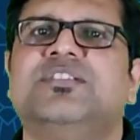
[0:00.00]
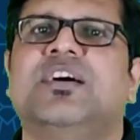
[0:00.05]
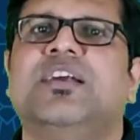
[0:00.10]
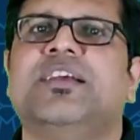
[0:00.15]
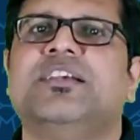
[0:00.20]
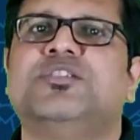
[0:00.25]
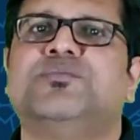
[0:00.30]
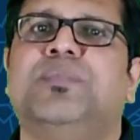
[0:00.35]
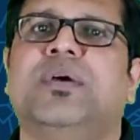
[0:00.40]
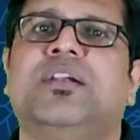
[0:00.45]
are
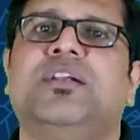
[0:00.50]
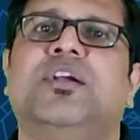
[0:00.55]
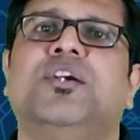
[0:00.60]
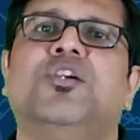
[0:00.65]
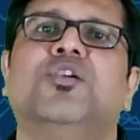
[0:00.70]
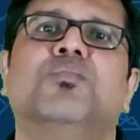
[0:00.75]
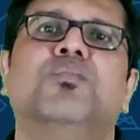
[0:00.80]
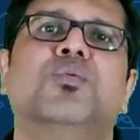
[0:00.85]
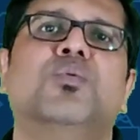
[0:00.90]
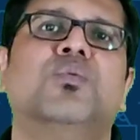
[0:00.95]
expected
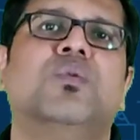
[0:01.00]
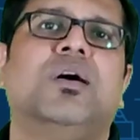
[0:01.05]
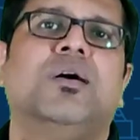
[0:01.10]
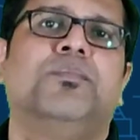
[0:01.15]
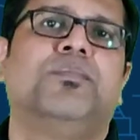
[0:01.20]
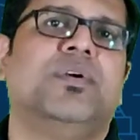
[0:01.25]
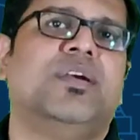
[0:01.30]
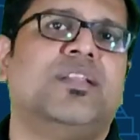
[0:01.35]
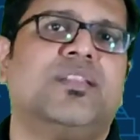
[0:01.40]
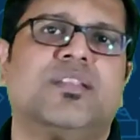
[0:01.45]
to move
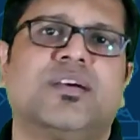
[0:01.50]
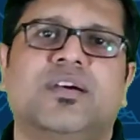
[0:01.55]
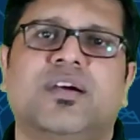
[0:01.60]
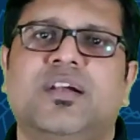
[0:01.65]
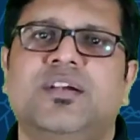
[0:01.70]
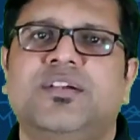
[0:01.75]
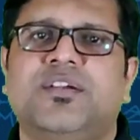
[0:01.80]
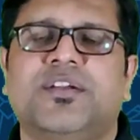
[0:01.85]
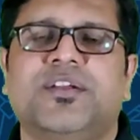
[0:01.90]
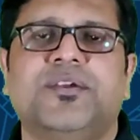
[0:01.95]
up in the
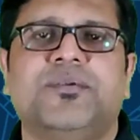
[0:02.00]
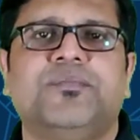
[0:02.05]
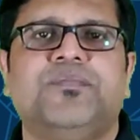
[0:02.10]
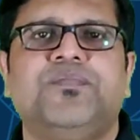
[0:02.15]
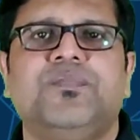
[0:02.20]
country.